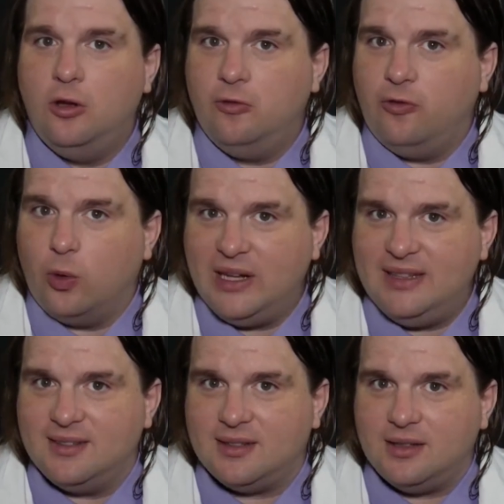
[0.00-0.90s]
For
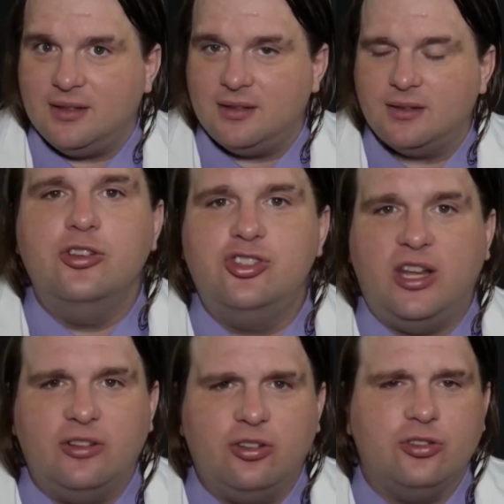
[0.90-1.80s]
instance,
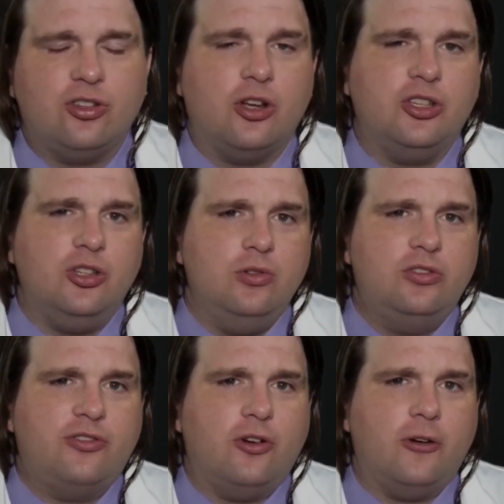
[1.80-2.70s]
genitals are
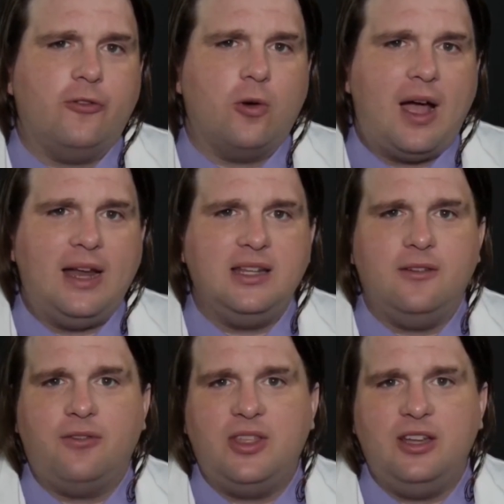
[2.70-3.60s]
used for a variety
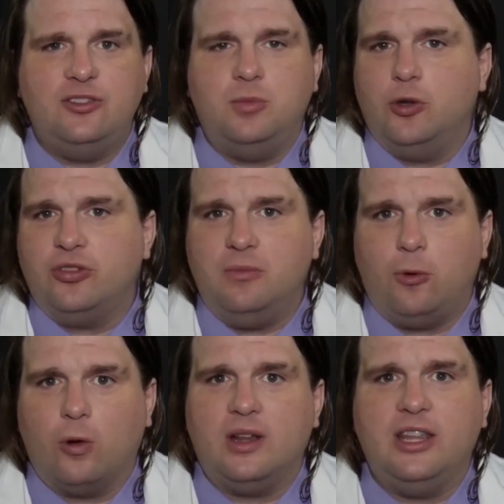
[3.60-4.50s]
of things, most
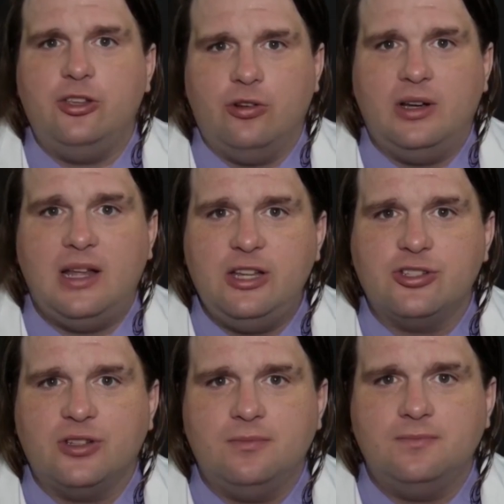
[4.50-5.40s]
importantly
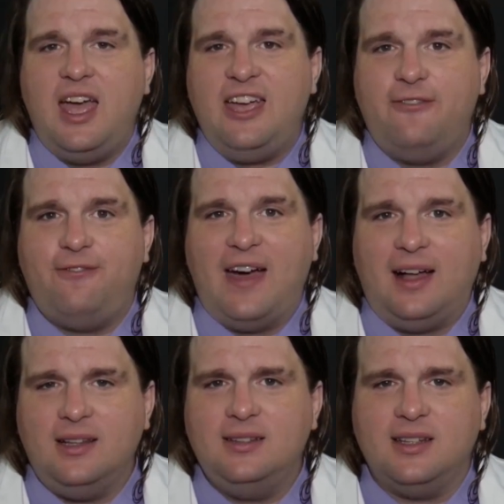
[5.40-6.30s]
urination. A
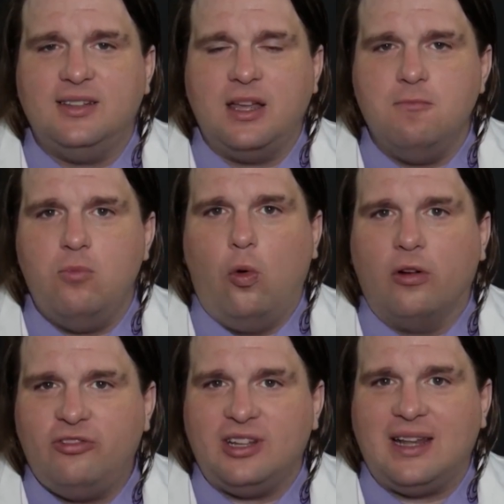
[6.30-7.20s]
phallus is a
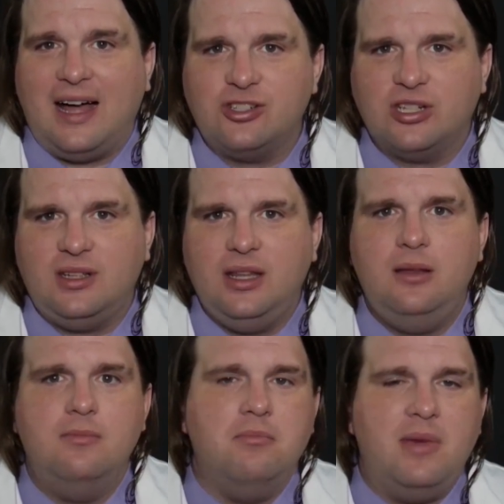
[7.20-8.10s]

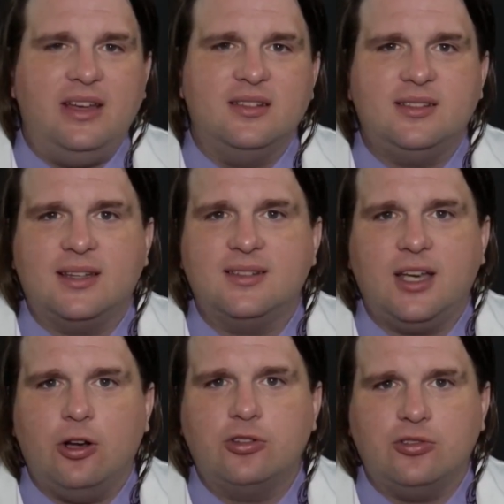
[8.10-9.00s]
morphologically male sex
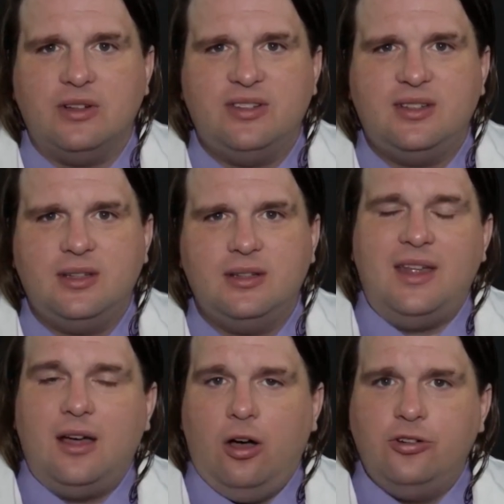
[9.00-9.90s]
characteristic
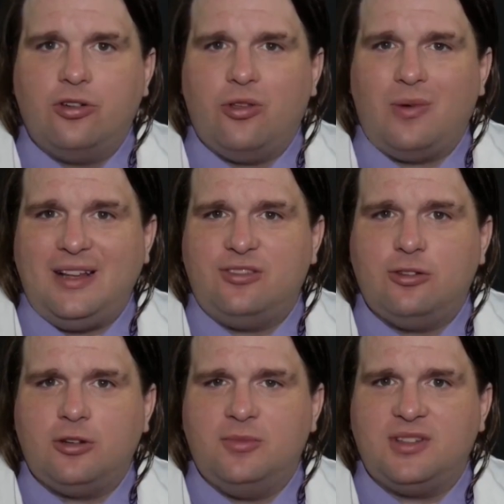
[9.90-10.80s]
that under the right
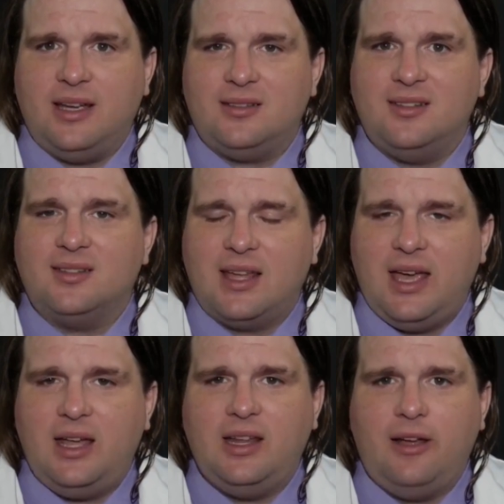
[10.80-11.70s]
circumstances
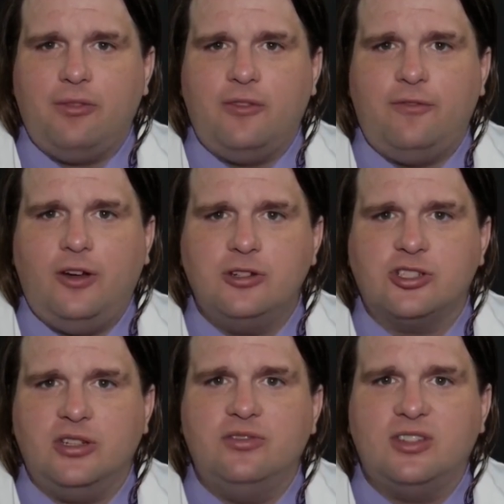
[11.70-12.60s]
can have the
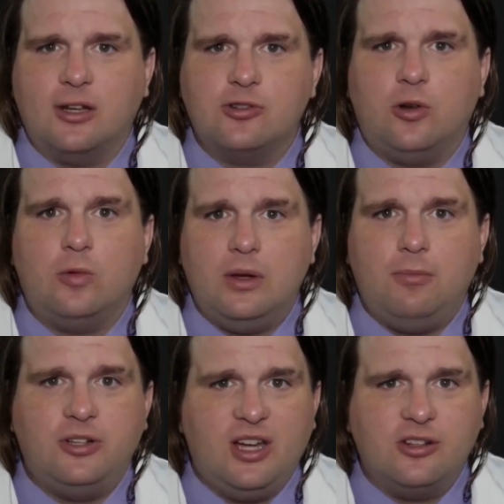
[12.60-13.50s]
function of sexual
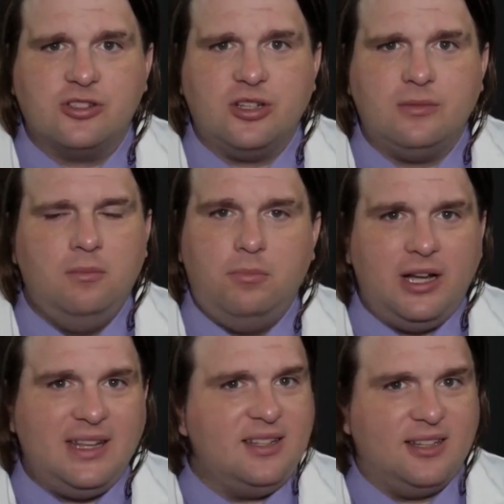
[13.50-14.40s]
reproduction,
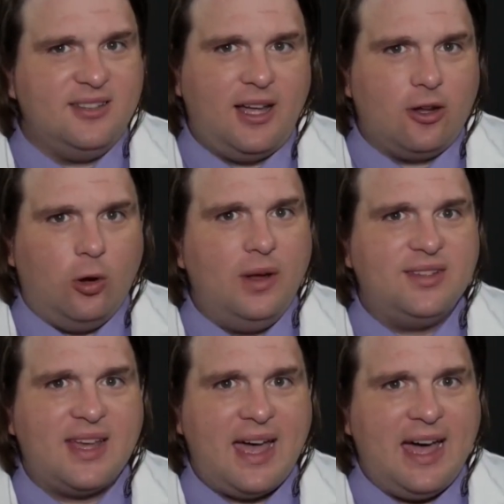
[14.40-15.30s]
but it does not
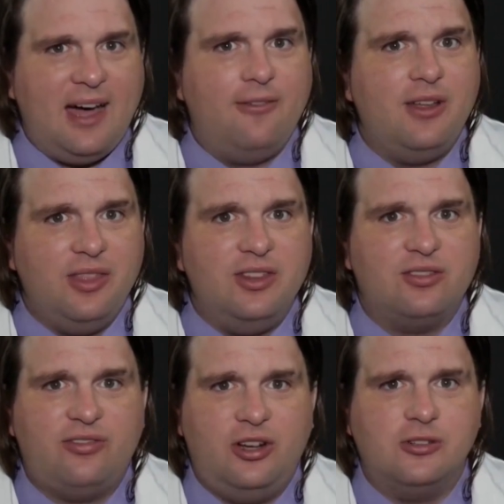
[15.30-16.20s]
always have
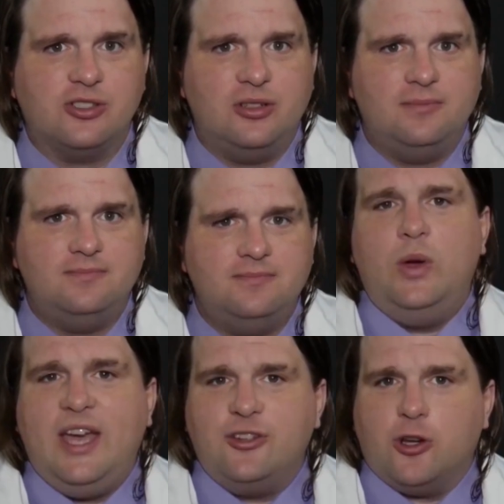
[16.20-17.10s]
this function.
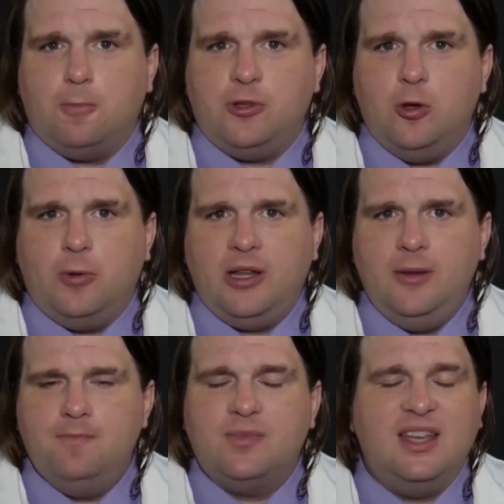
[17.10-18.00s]
We enter
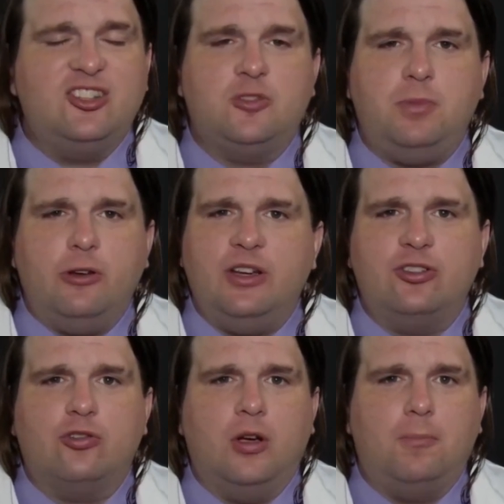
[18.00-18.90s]
puberty,
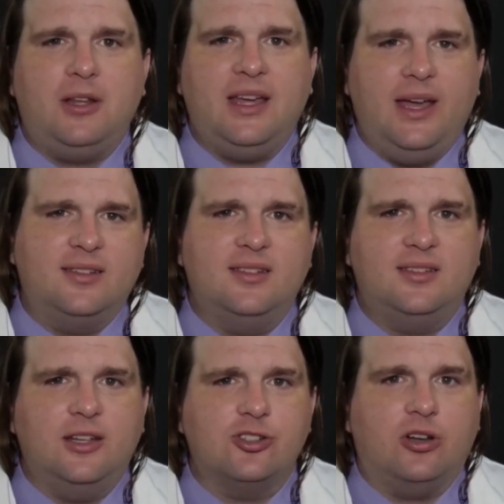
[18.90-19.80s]
experience crippling
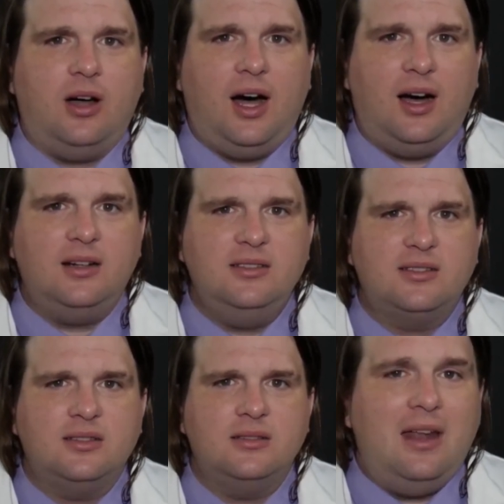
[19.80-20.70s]
existential
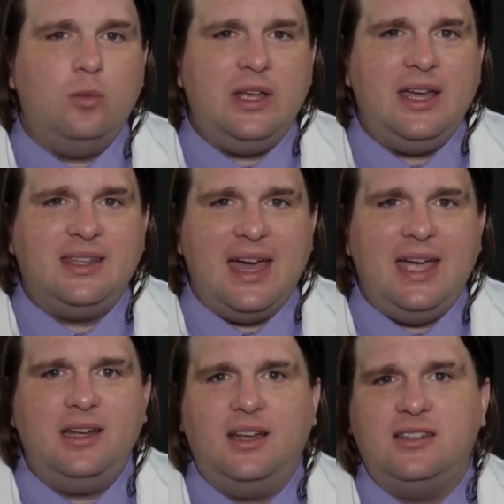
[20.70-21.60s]
angst, and we
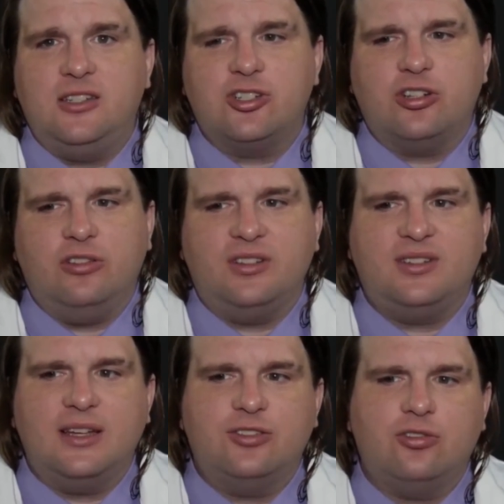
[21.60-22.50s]
gain additional
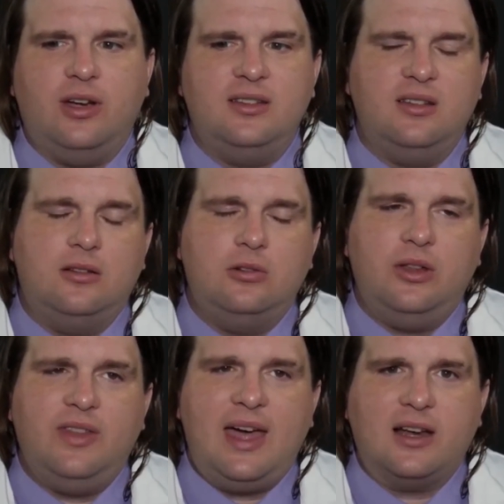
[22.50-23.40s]
sex traits,
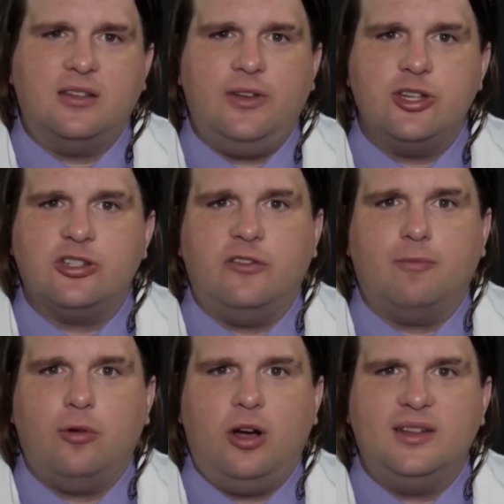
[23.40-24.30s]
including the activation of
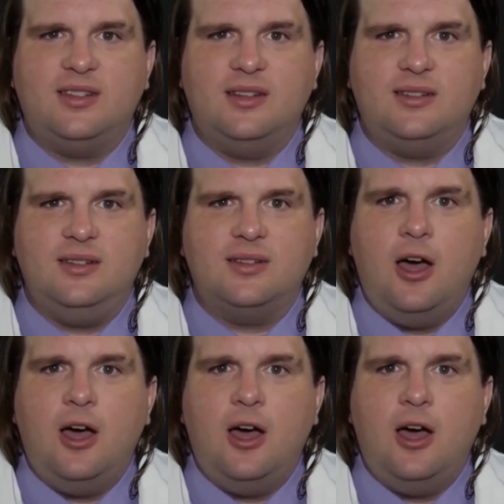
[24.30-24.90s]
processes,